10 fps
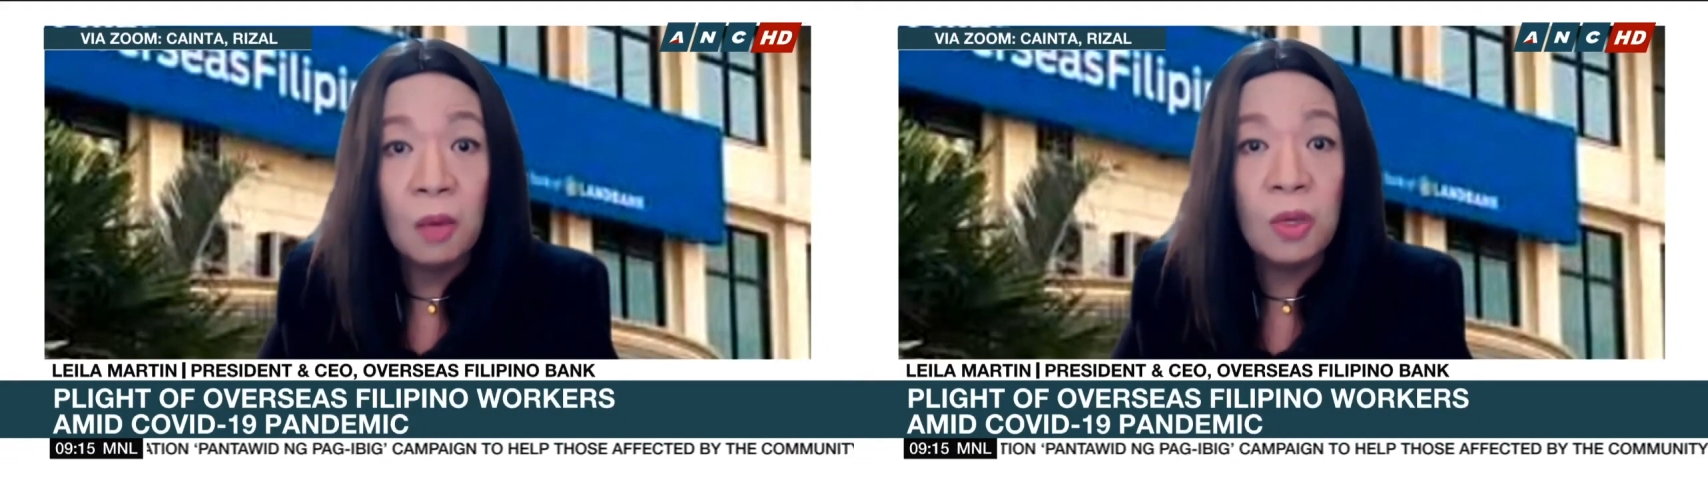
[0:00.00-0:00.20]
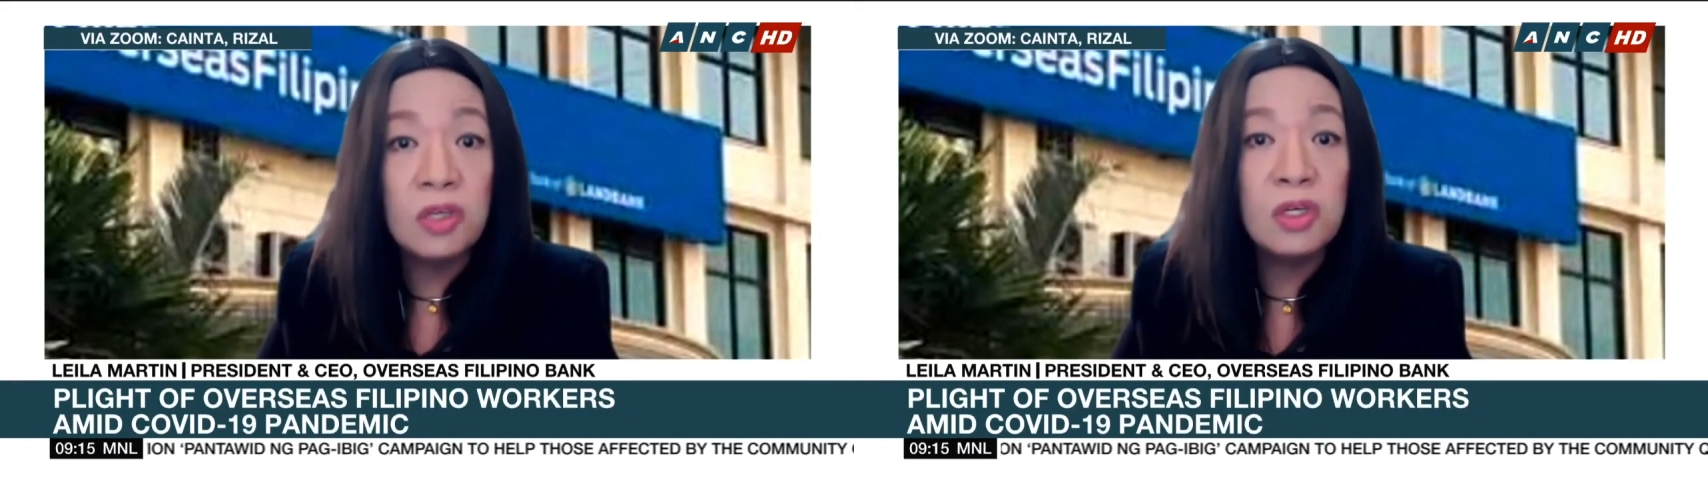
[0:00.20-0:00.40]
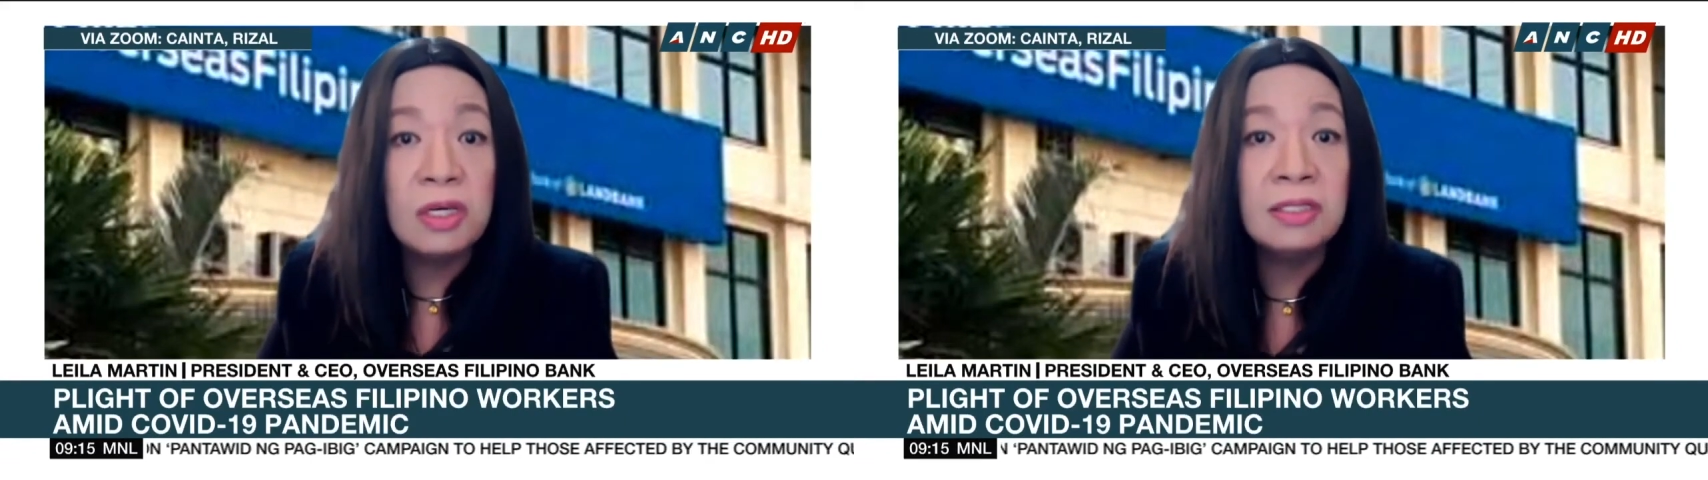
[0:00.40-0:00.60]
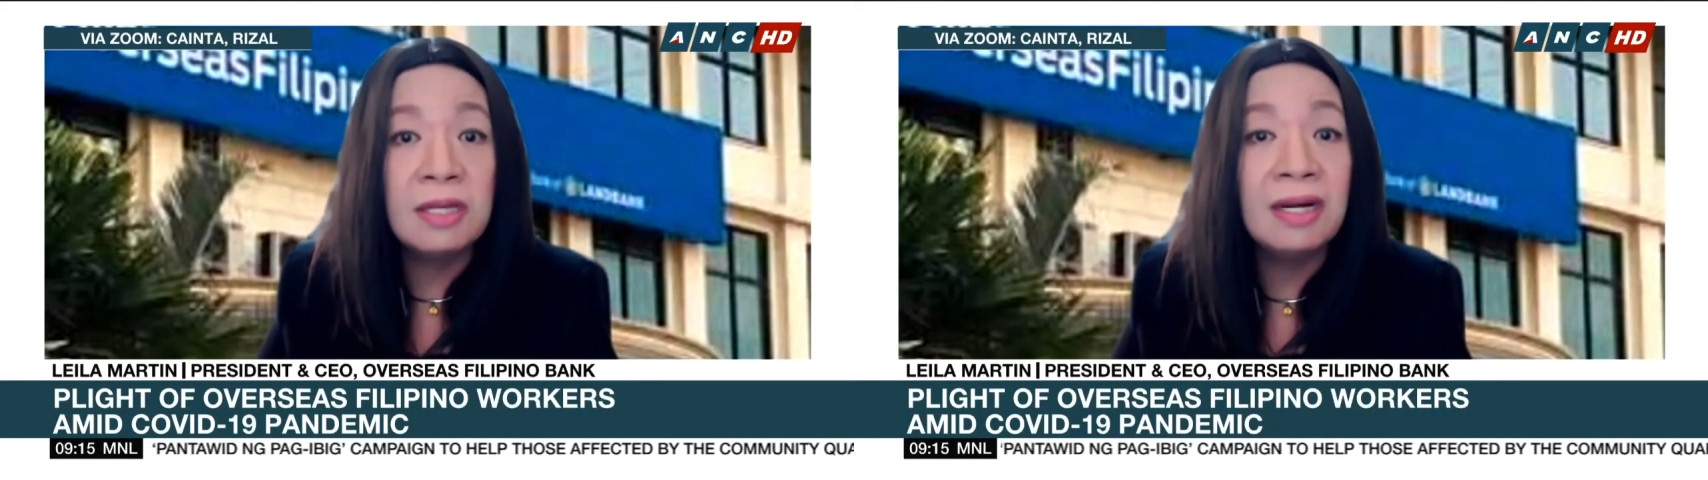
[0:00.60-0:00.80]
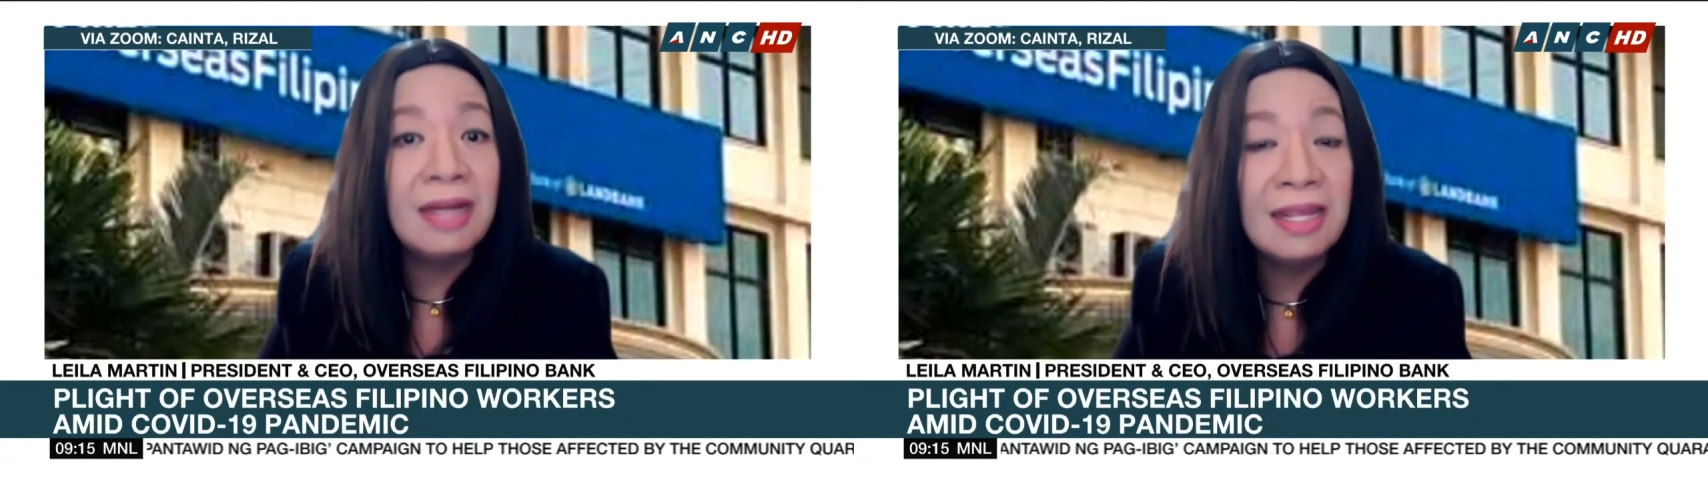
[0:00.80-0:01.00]
which is
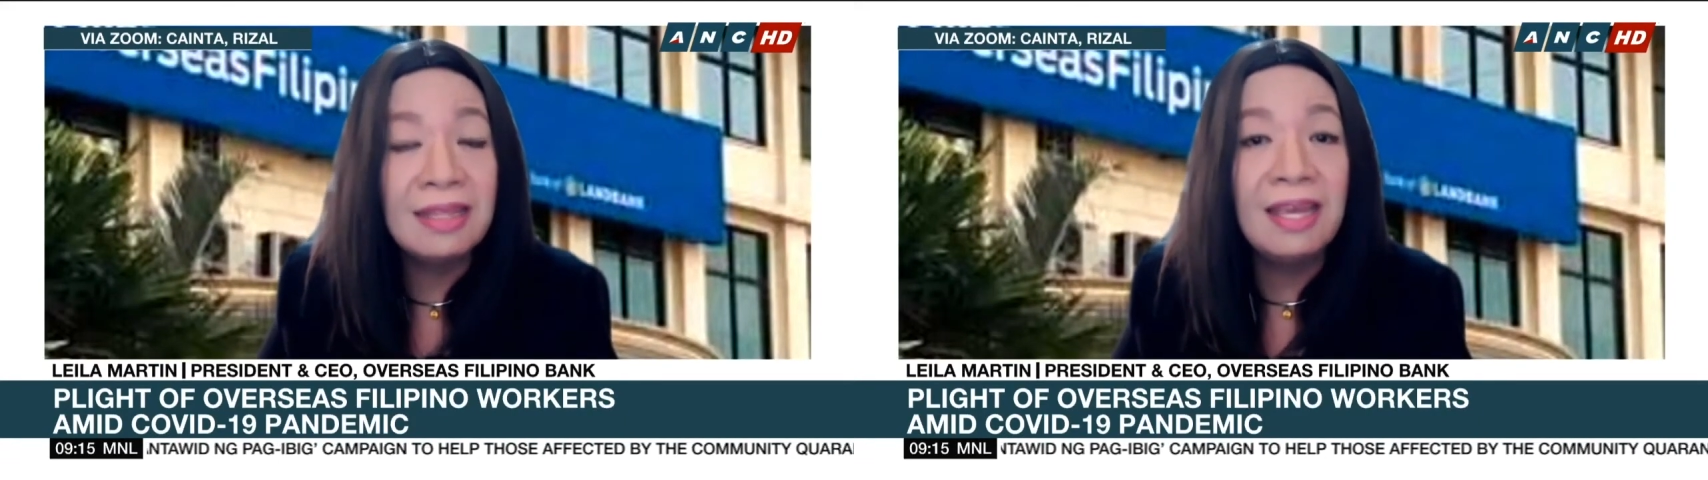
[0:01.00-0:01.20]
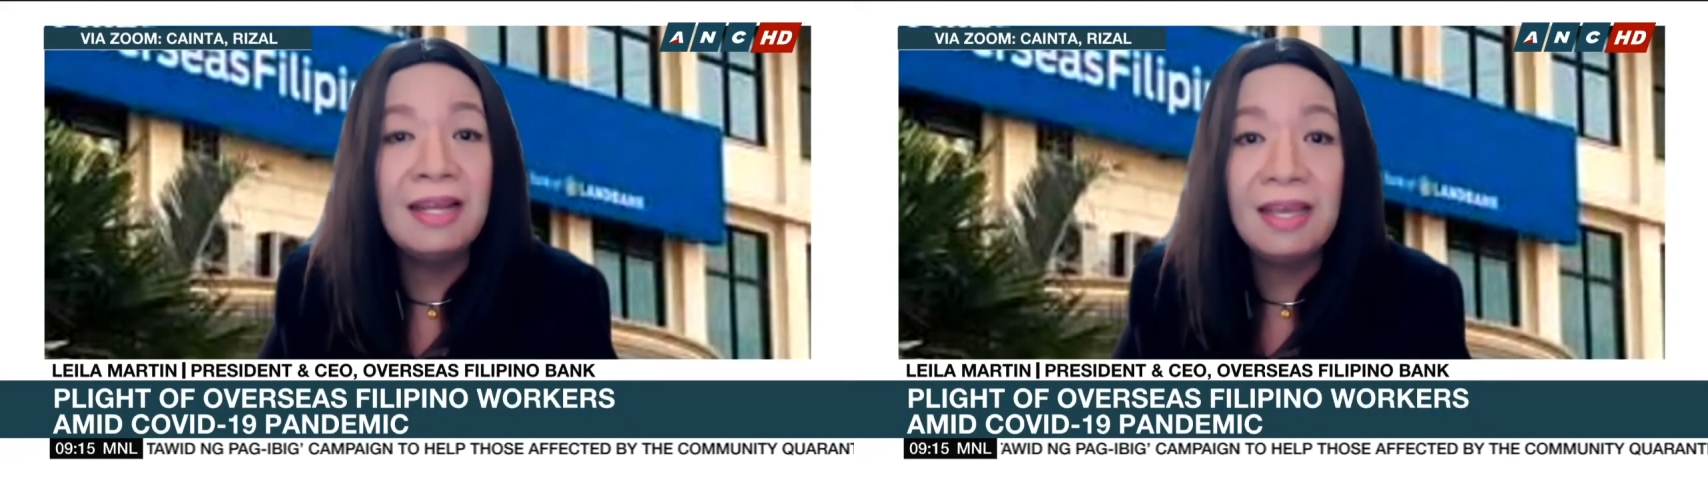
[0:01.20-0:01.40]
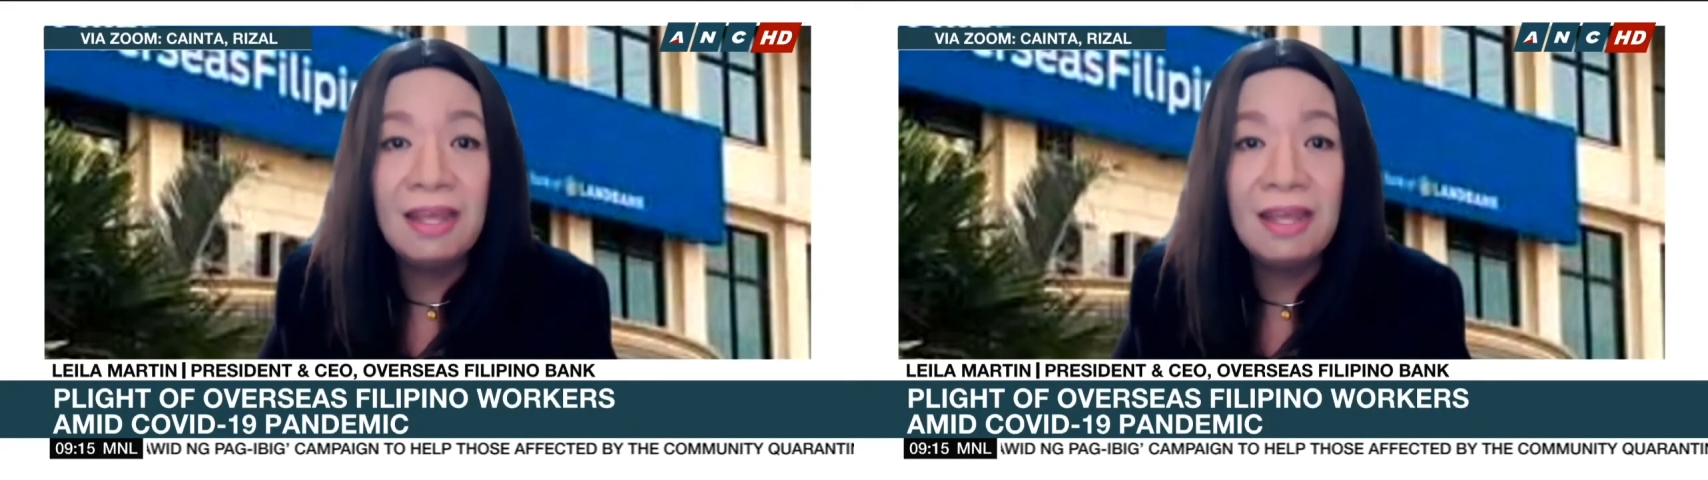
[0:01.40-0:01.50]
a retail